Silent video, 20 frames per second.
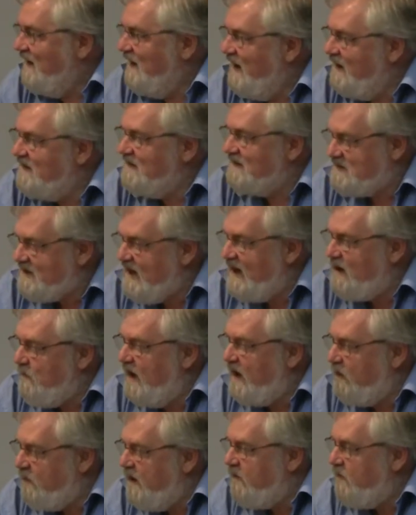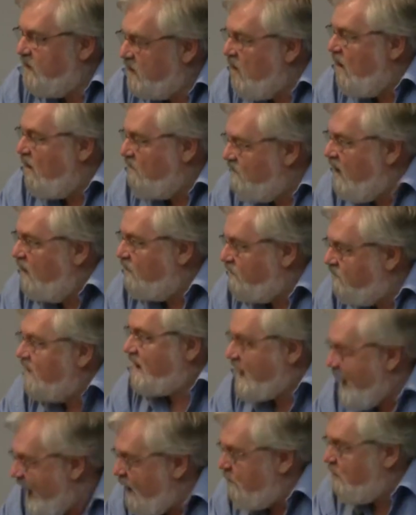In the same way we would all vote for
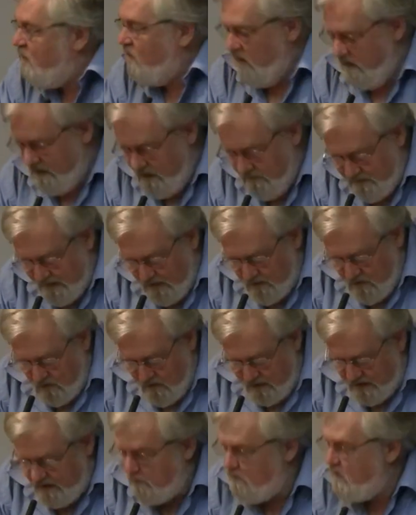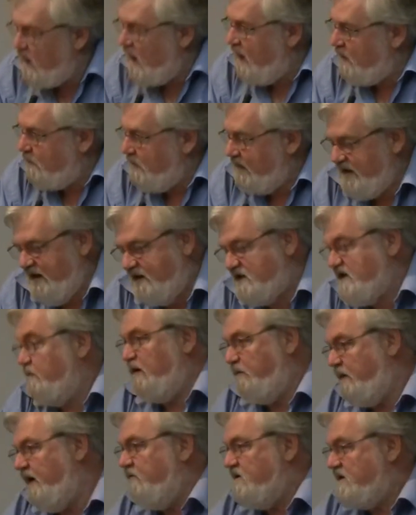Cameron if they were running Bachman. Yes, they
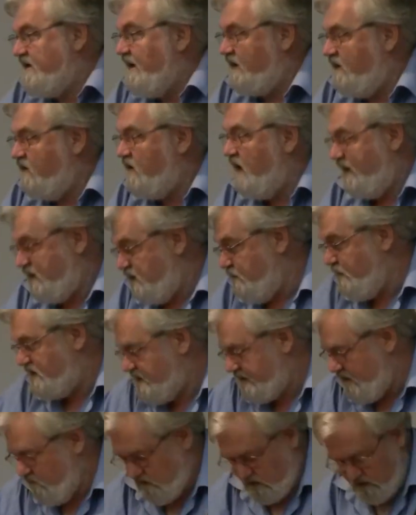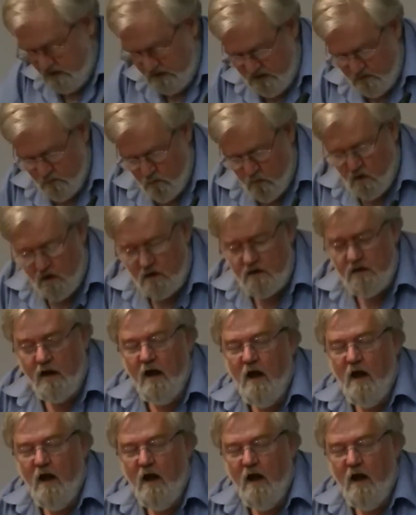would tell you not to, but secretly you would.